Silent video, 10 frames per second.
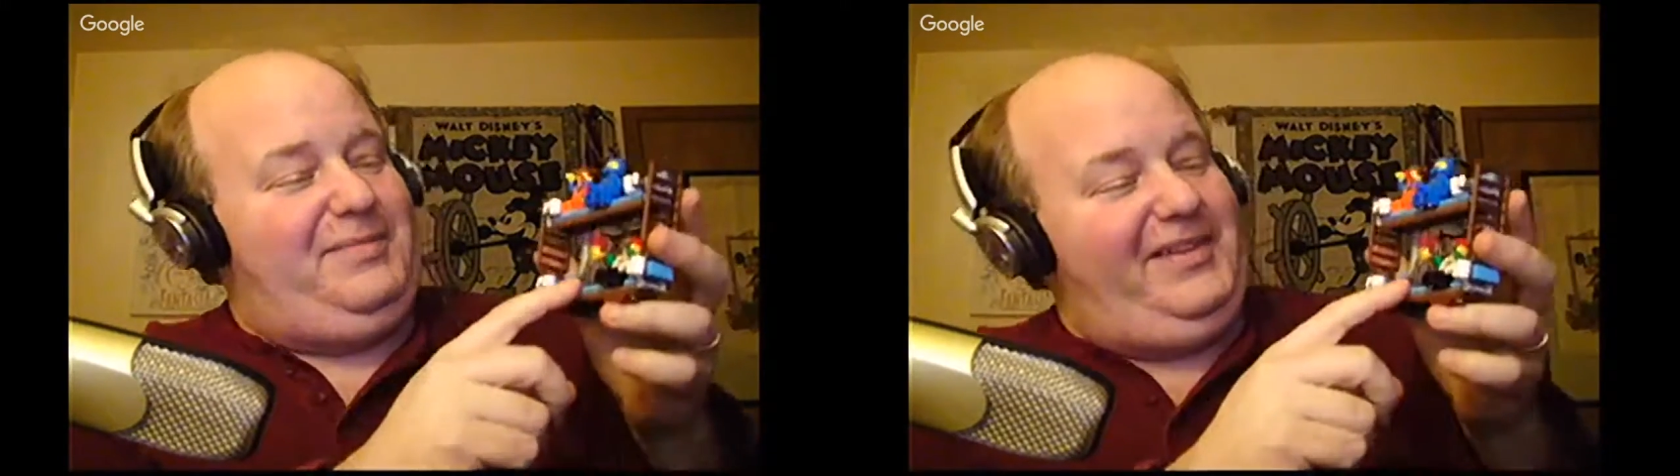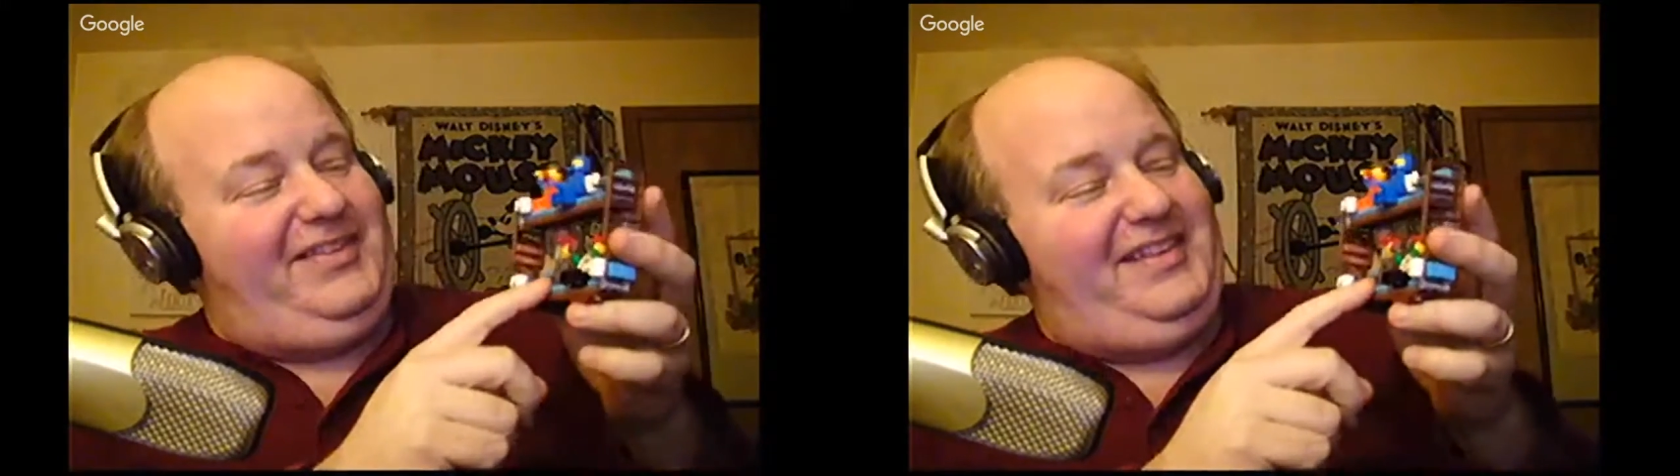
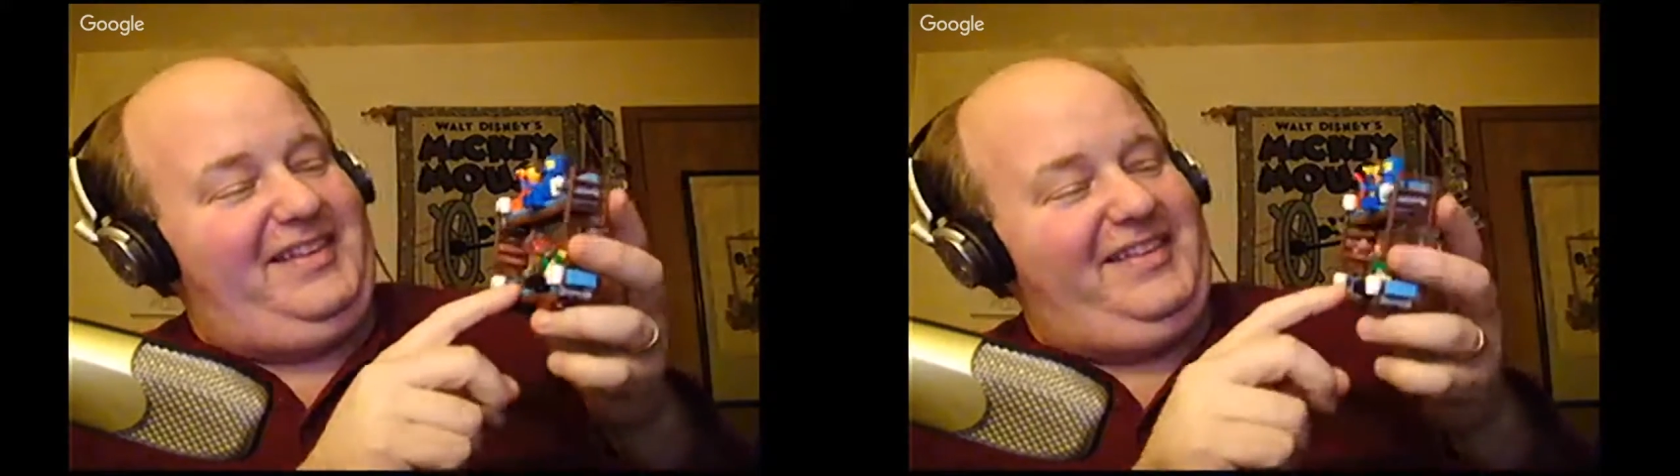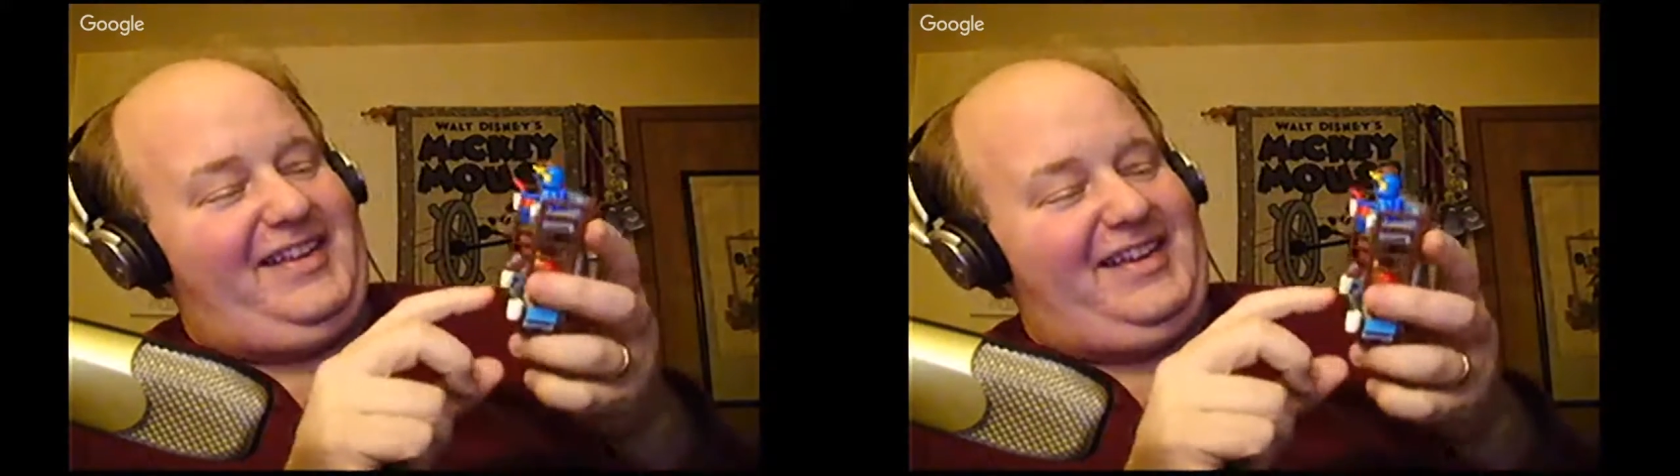
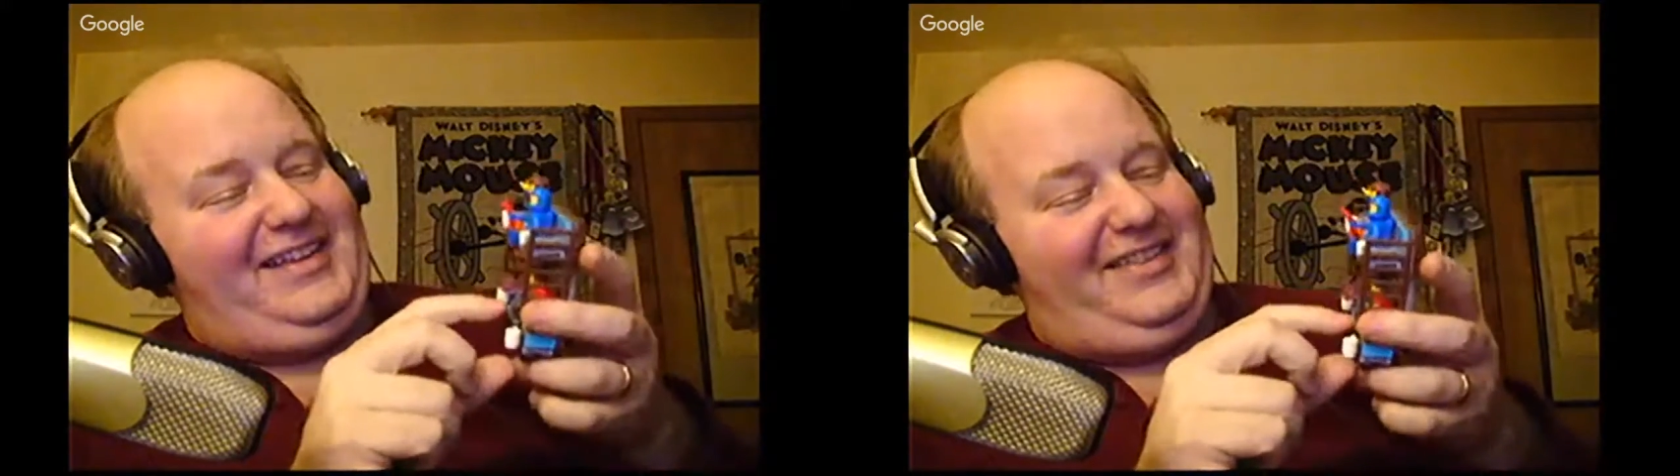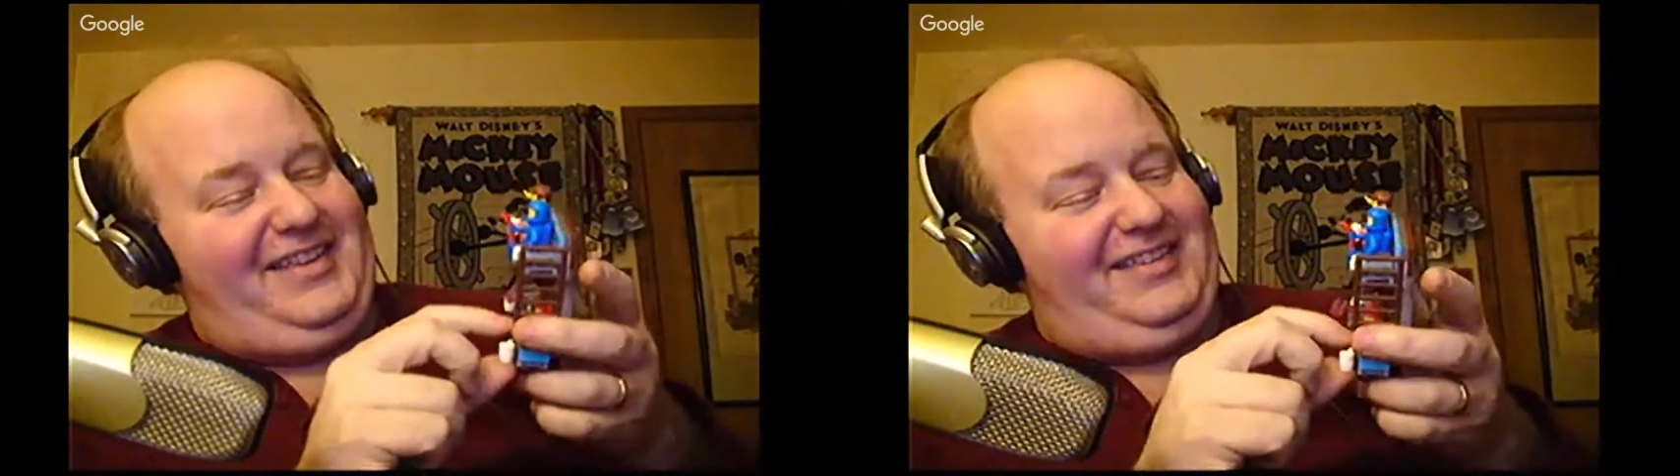Business. I
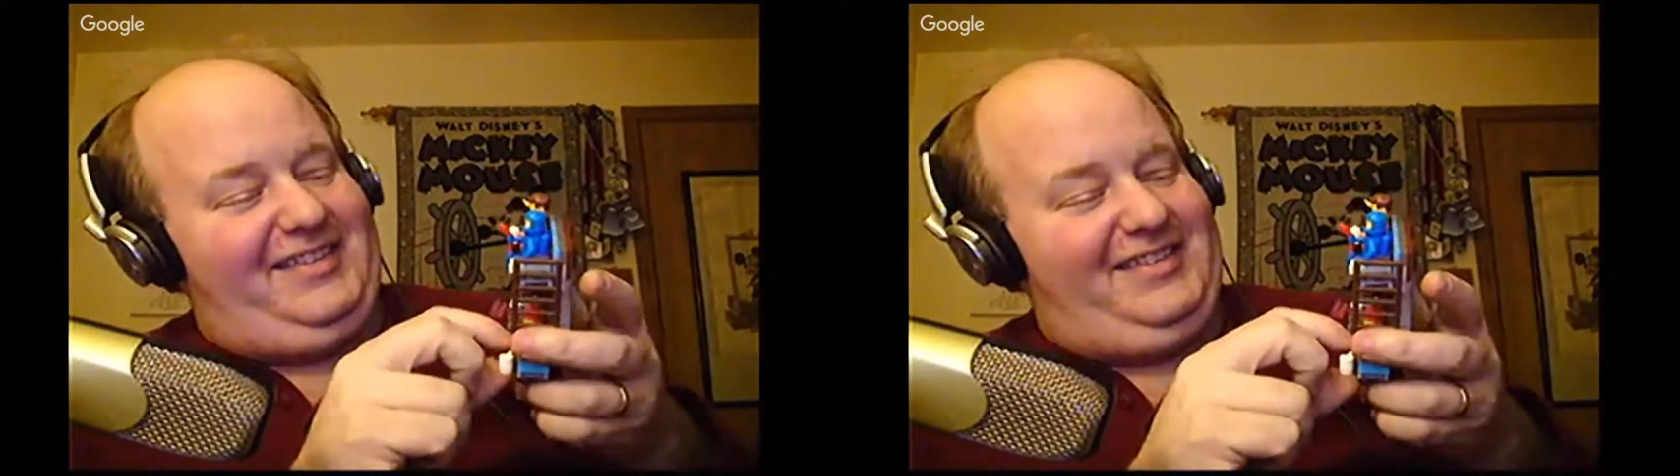got the